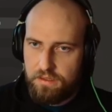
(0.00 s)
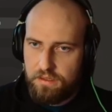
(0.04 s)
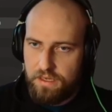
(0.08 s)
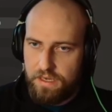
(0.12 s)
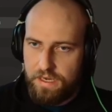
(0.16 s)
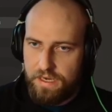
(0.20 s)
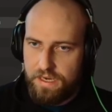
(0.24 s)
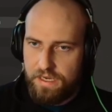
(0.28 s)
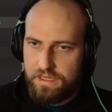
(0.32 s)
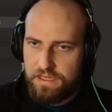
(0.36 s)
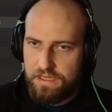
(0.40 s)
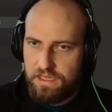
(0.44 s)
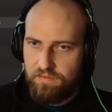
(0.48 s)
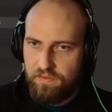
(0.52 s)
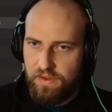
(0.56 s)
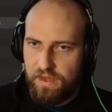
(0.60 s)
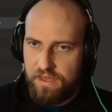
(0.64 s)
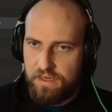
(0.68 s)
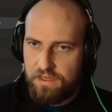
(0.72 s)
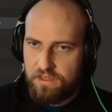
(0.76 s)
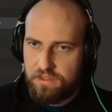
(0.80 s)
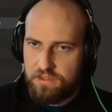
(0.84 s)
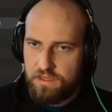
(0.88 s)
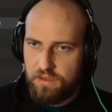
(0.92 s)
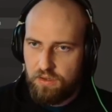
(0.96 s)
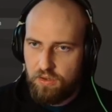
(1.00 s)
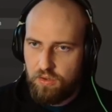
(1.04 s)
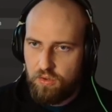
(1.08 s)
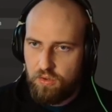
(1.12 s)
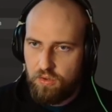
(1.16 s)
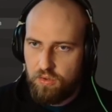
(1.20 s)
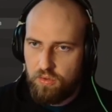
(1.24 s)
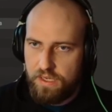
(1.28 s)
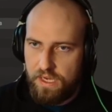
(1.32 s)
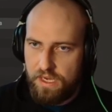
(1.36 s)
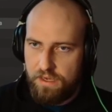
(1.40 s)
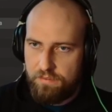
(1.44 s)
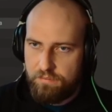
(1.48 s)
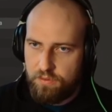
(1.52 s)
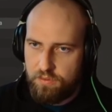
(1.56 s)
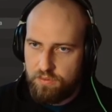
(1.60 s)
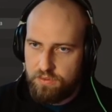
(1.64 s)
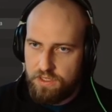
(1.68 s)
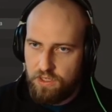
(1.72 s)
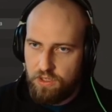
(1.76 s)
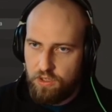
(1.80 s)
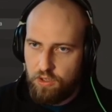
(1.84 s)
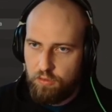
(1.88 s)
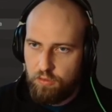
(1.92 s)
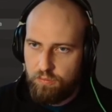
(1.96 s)
I had the advantage the whole game. There
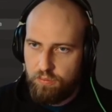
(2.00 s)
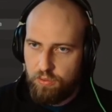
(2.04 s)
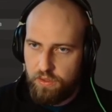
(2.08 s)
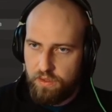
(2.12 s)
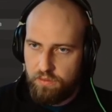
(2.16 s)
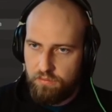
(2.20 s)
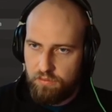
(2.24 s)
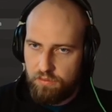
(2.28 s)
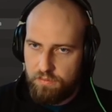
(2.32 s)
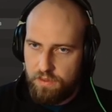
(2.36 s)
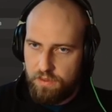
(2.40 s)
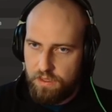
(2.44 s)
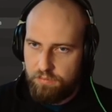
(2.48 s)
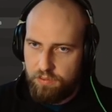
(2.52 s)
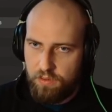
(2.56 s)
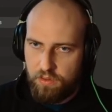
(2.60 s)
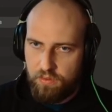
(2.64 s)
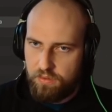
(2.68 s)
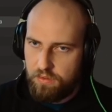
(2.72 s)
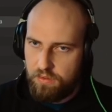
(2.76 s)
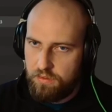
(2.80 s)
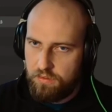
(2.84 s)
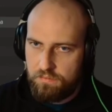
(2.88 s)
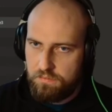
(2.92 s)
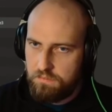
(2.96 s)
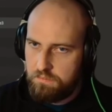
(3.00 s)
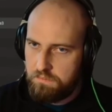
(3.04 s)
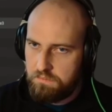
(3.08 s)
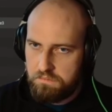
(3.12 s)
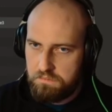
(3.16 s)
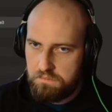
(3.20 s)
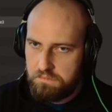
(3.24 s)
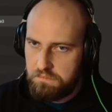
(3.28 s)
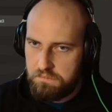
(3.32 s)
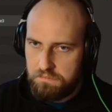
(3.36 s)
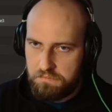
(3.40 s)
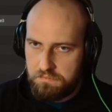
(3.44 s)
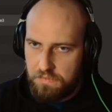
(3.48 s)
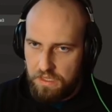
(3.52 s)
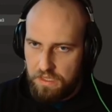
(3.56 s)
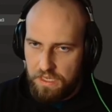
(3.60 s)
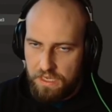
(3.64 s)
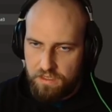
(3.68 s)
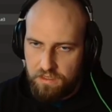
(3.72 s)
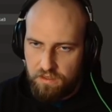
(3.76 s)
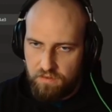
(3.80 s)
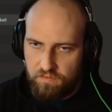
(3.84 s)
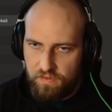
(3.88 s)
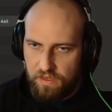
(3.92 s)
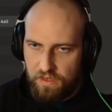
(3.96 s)
was no point where my opponent had
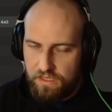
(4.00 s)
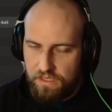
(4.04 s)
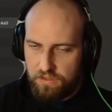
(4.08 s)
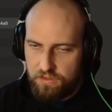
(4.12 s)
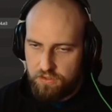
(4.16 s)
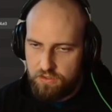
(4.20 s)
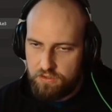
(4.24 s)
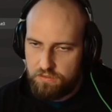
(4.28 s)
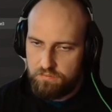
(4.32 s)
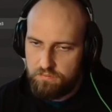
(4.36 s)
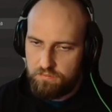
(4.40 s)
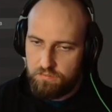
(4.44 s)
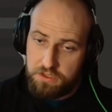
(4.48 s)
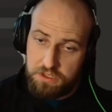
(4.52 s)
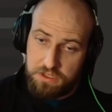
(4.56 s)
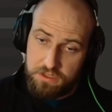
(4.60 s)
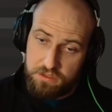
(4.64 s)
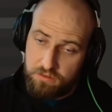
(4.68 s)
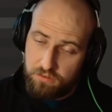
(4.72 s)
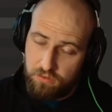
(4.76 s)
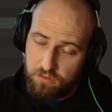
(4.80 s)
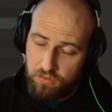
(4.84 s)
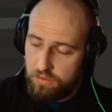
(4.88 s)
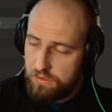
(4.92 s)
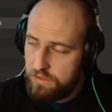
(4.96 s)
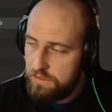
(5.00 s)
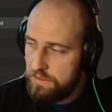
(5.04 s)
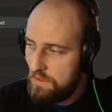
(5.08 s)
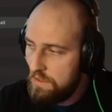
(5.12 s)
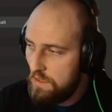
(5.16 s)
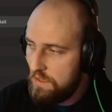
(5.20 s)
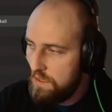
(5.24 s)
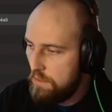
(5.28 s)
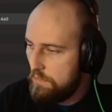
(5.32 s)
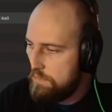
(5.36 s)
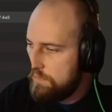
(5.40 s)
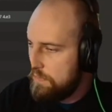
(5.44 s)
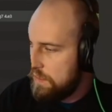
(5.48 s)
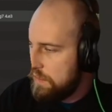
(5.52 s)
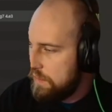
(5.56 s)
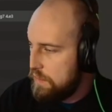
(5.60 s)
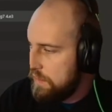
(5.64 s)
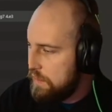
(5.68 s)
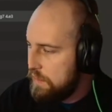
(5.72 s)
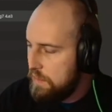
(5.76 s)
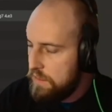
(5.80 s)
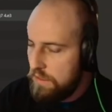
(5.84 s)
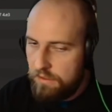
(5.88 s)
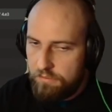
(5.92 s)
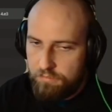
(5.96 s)
an advantage, which is cool to see.
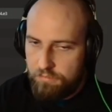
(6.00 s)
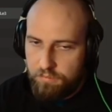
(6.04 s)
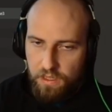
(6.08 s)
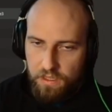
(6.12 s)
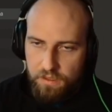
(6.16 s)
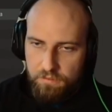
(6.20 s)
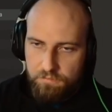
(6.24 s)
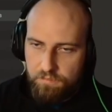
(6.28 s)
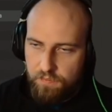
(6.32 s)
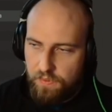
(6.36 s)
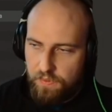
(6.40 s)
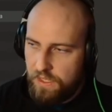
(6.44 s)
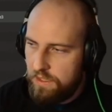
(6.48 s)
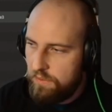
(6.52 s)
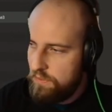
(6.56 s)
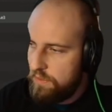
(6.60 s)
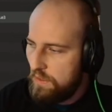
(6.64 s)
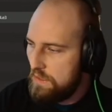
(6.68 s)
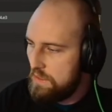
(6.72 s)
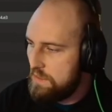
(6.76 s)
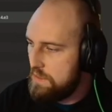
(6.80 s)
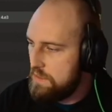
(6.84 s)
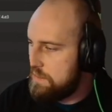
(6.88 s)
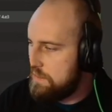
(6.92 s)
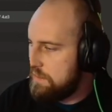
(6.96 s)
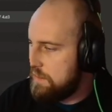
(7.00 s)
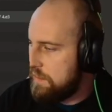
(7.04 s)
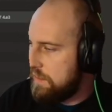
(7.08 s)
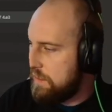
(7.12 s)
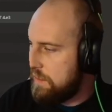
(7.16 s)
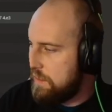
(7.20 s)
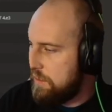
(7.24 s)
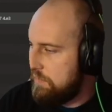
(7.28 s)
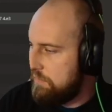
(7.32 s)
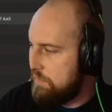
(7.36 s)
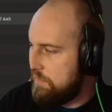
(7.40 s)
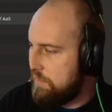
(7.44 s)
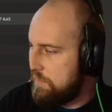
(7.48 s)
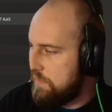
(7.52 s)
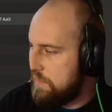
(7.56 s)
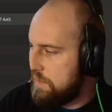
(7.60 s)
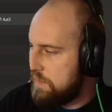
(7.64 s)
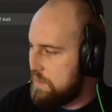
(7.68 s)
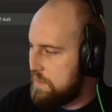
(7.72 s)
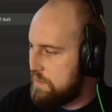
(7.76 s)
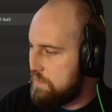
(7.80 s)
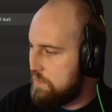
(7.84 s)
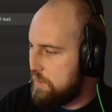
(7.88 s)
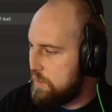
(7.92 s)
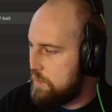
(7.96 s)
But anyways,
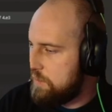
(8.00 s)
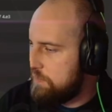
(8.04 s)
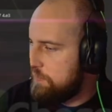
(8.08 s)
let's switch